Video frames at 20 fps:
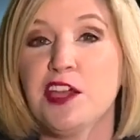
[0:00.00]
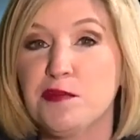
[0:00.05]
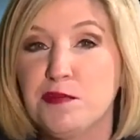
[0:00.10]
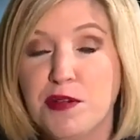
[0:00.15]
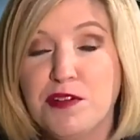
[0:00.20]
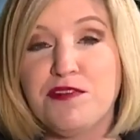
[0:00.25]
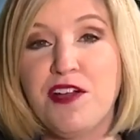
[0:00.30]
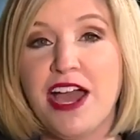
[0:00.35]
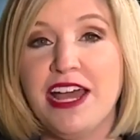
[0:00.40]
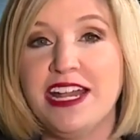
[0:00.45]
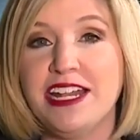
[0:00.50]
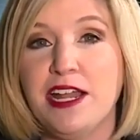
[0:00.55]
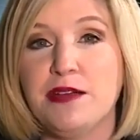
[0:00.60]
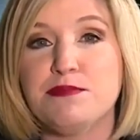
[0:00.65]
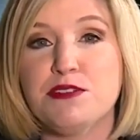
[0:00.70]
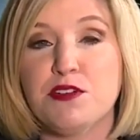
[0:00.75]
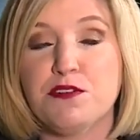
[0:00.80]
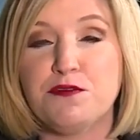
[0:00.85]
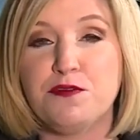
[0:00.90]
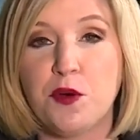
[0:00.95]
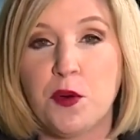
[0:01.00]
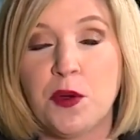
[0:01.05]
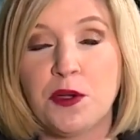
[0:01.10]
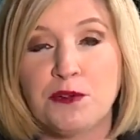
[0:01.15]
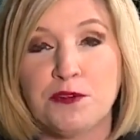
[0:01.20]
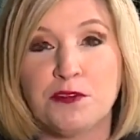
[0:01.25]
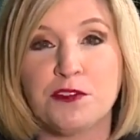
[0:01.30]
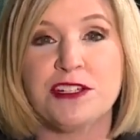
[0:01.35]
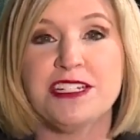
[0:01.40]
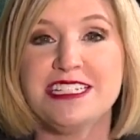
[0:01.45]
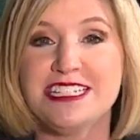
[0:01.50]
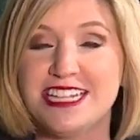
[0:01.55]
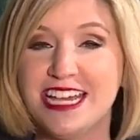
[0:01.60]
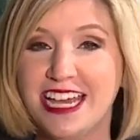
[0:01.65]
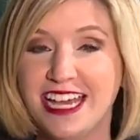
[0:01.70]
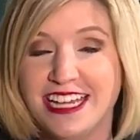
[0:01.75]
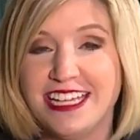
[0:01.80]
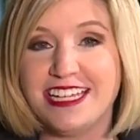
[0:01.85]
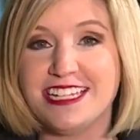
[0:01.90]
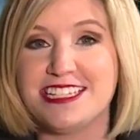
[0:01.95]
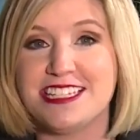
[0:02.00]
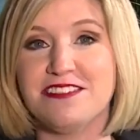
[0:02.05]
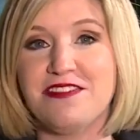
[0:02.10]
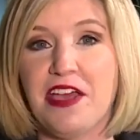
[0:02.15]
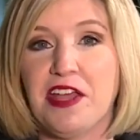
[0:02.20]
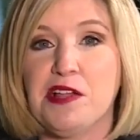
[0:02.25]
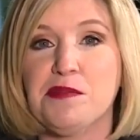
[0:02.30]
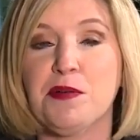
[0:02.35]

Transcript: They're providing up to four free tickets